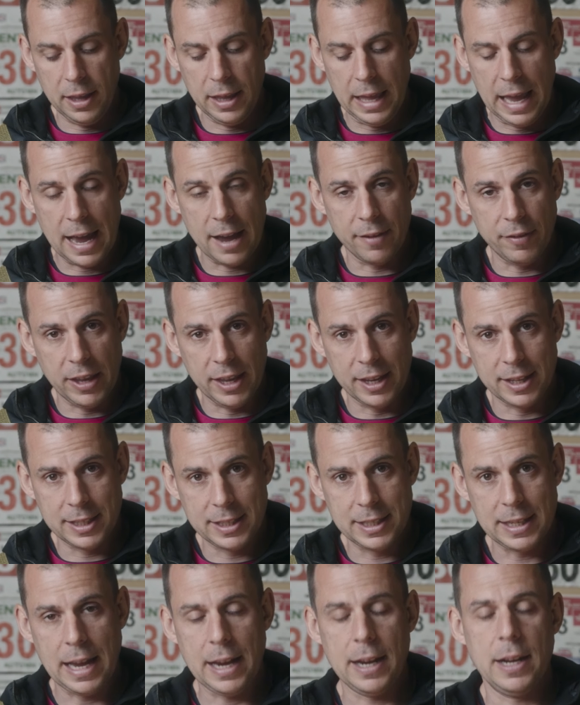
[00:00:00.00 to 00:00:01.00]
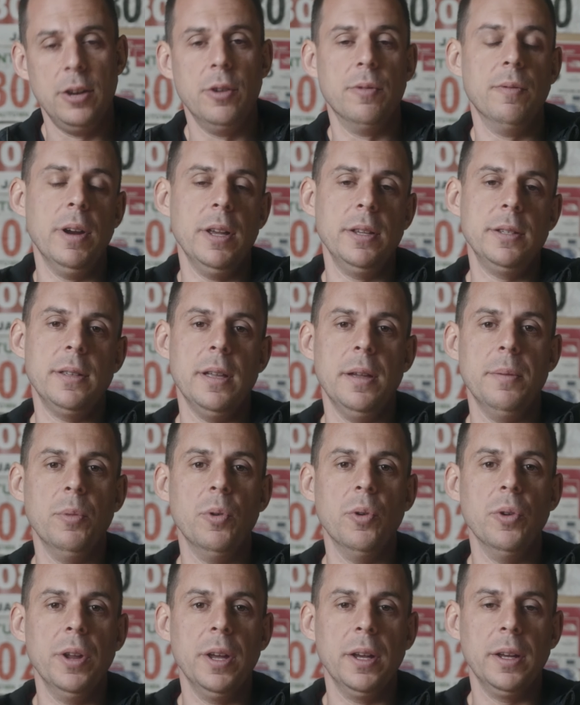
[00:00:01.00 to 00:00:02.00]
have it exactly on race day
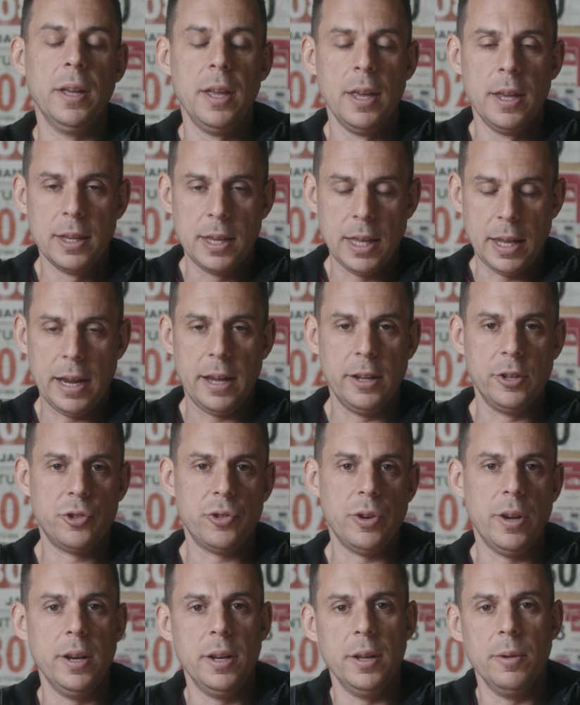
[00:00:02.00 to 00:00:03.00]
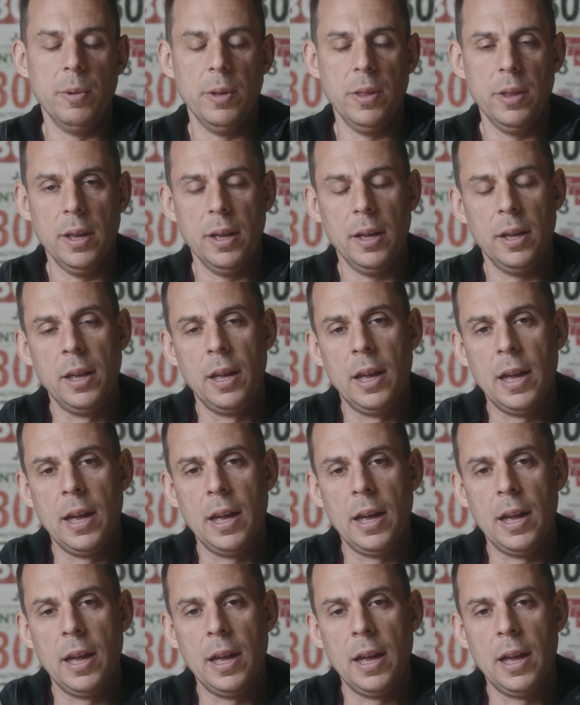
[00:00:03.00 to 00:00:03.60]
morning, get out in training with it,